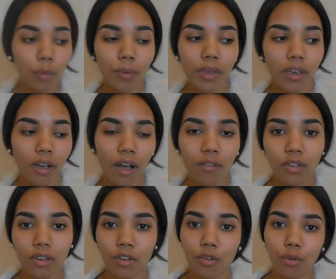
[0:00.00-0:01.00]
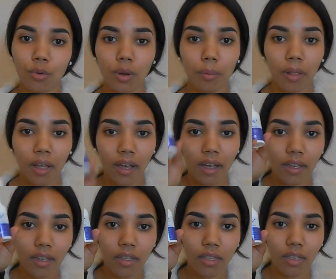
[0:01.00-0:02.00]
would be obviously to
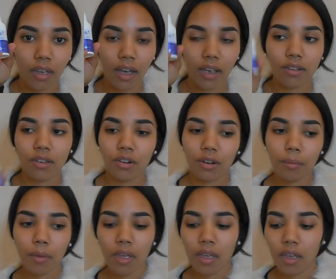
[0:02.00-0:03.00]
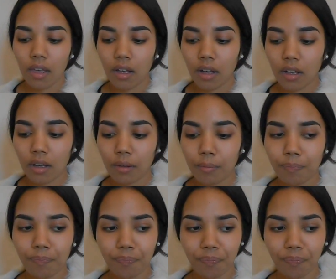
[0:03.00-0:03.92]
apply the eye serum, and